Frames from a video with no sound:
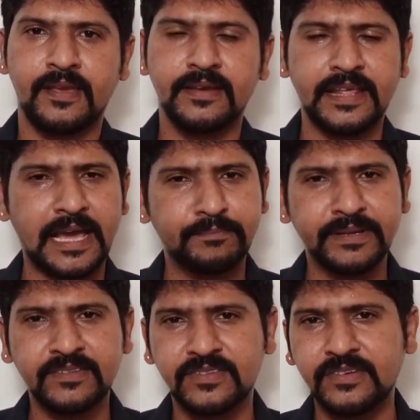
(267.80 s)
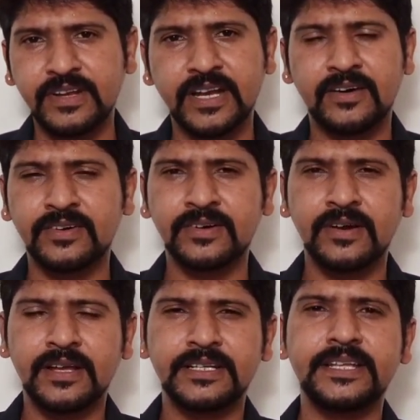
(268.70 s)
It happens even in
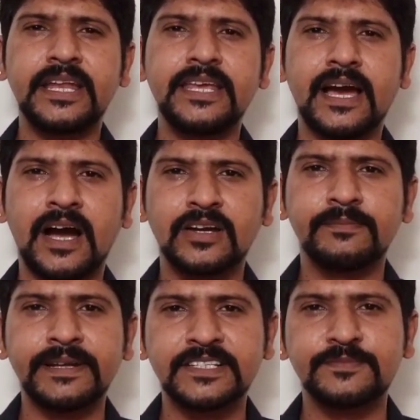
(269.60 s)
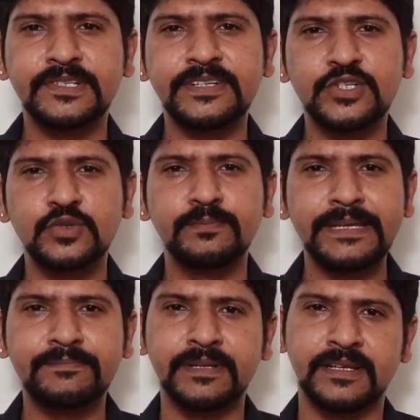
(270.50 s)
our daily arguments between two
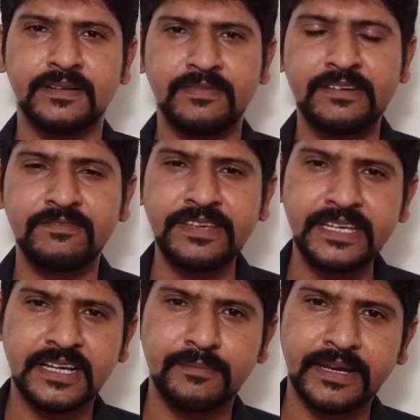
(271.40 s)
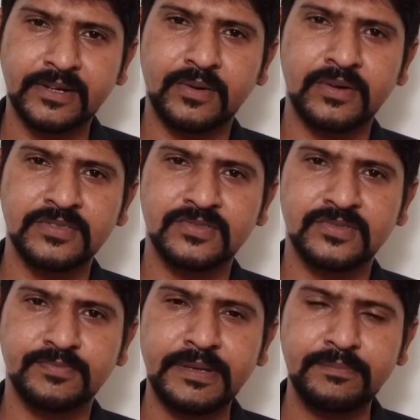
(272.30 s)
people when we come
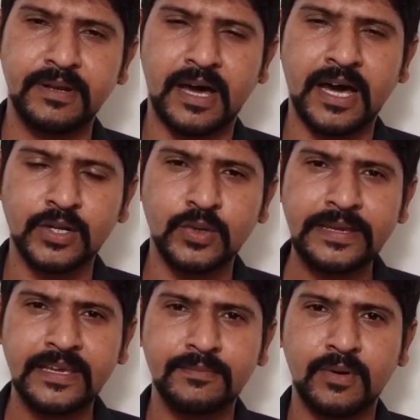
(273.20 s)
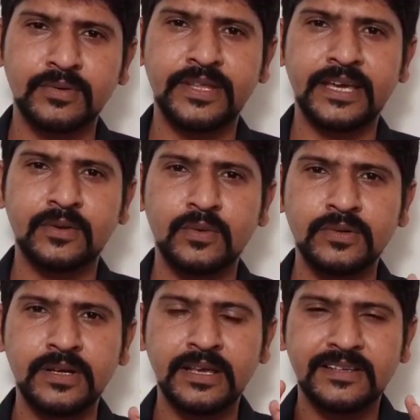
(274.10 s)
across people arguing about their
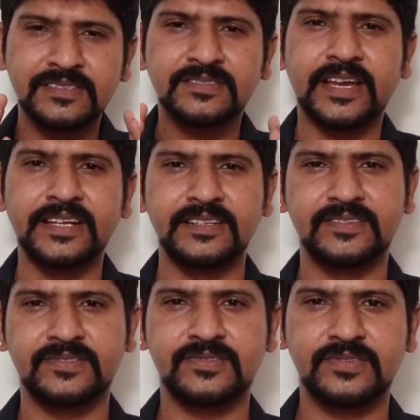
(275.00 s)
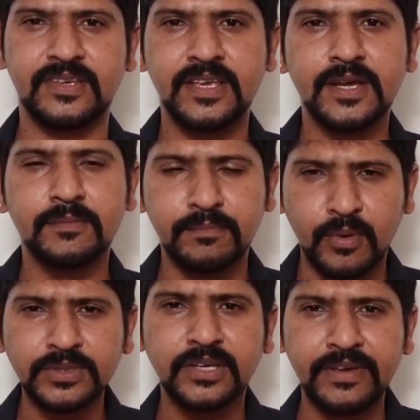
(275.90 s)
own sides.
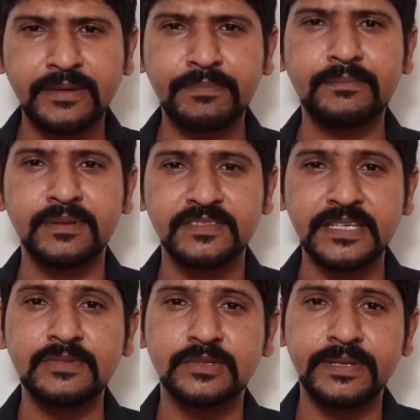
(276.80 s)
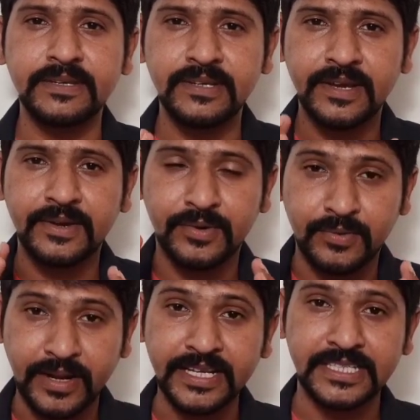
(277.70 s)
Both the way people seem to be
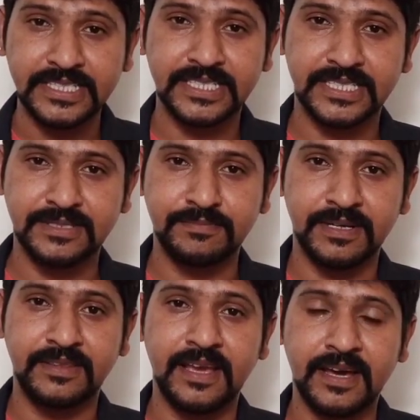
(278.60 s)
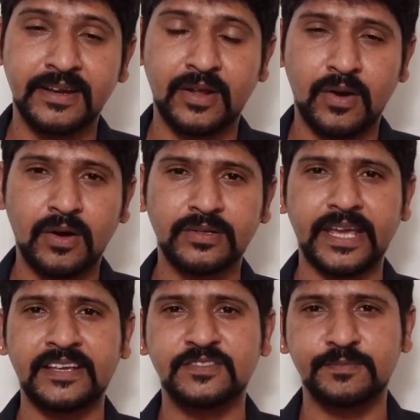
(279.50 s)
right, but they are in
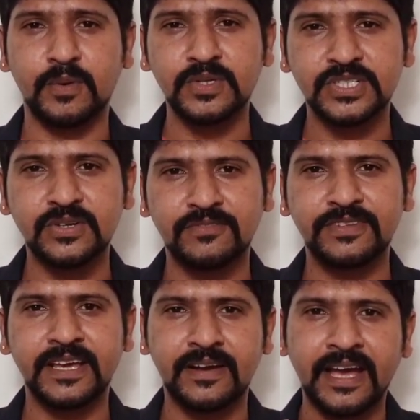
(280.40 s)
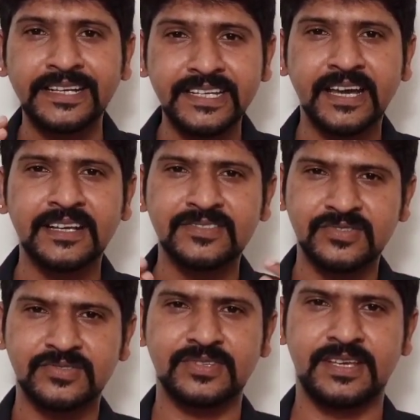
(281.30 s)
hot explosion of their
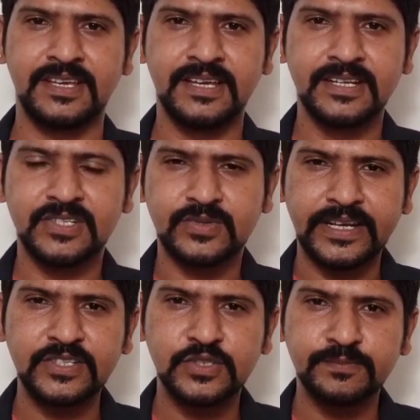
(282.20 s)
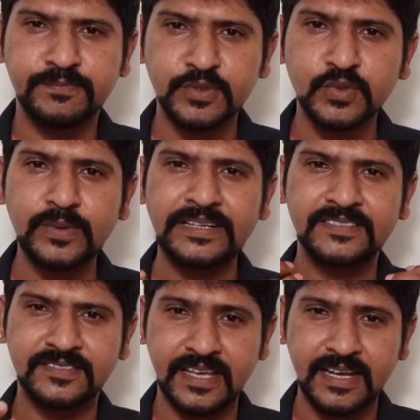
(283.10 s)
ideas, trying to prove and
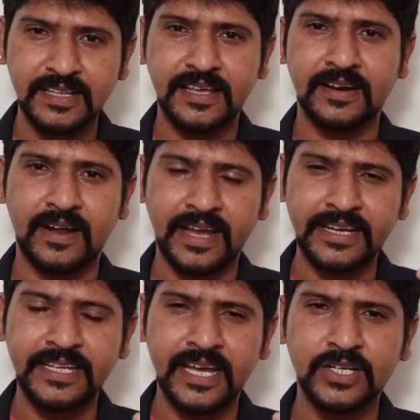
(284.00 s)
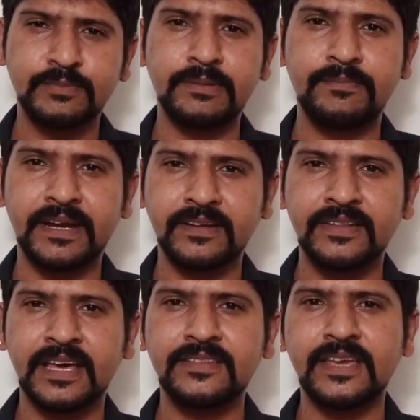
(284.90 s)
sell their idea to be
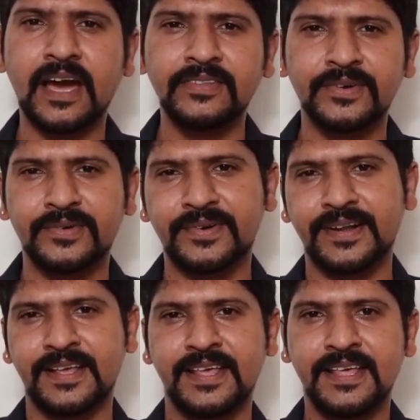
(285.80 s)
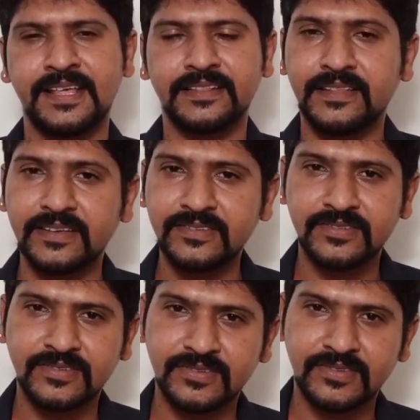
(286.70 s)
better than the other.
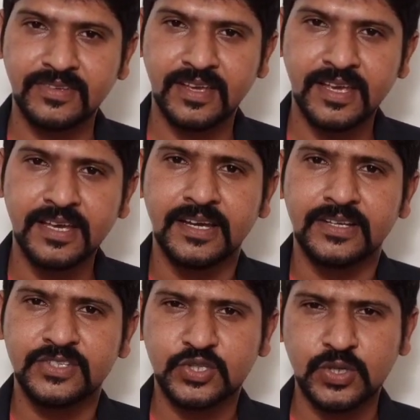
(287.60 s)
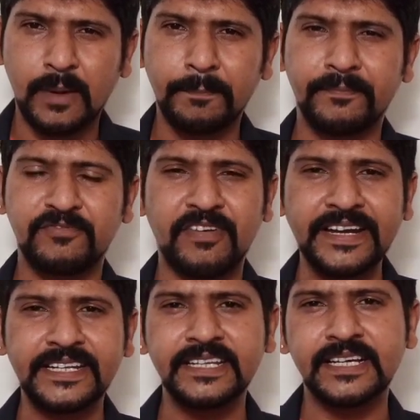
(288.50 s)
Thus, stop
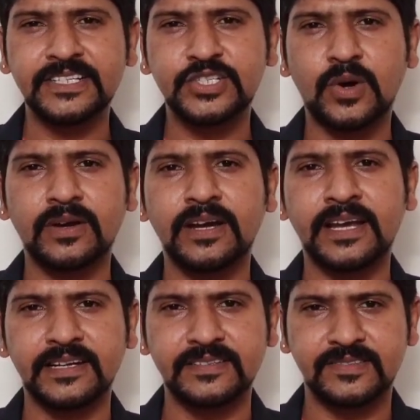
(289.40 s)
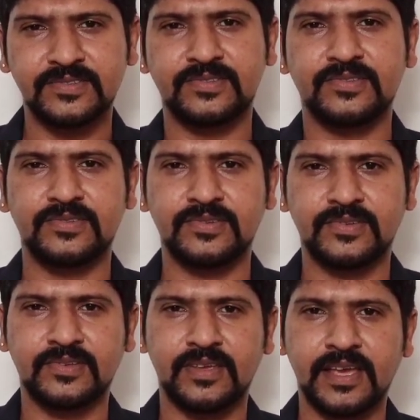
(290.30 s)
fighting at doggerheads
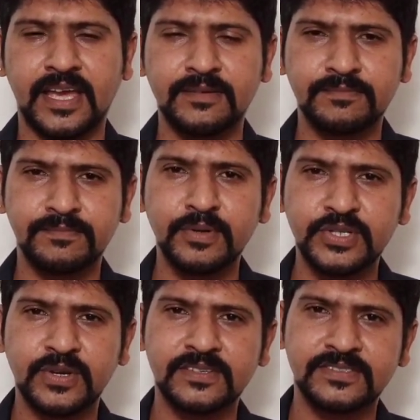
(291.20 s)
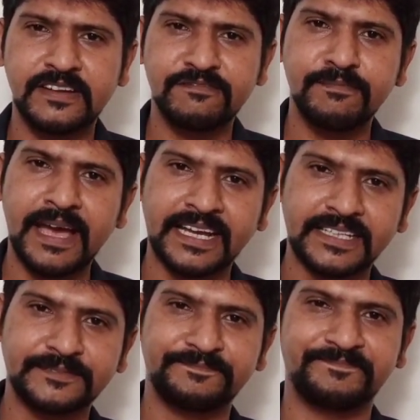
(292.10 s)
and put yourself back.